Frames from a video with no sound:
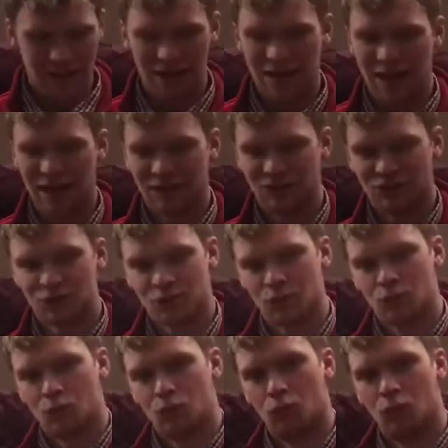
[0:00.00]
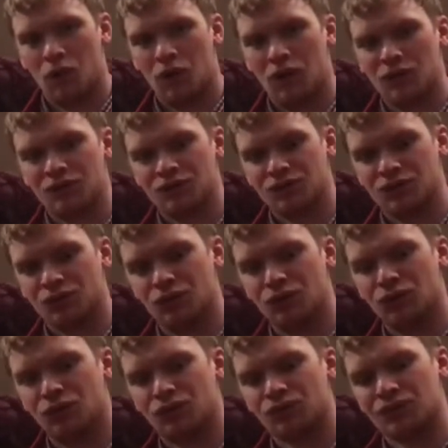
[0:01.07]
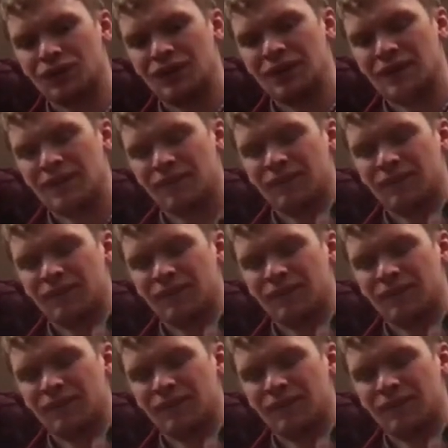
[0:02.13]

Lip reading: And 1, 2, 3,